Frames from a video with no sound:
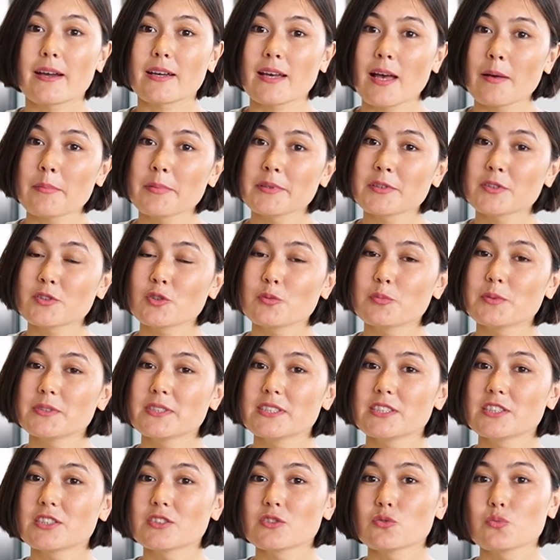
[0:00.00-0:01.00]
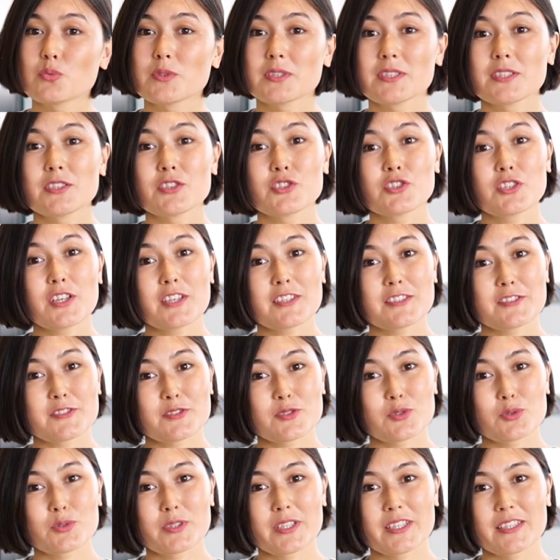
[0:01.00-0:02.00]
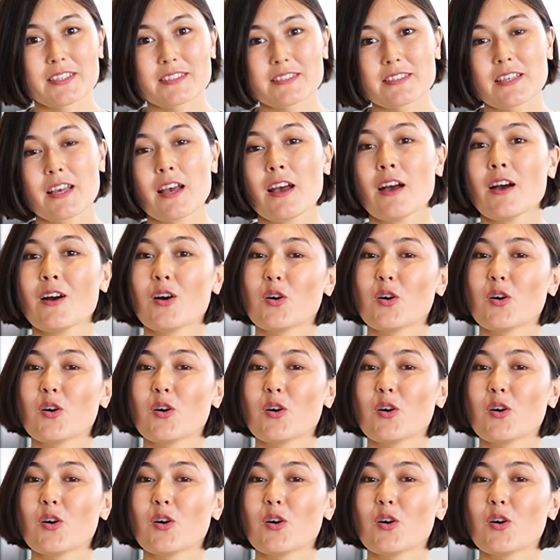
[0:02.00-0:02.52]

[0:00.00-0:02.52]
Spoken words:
a cabin crew position within just 2 days.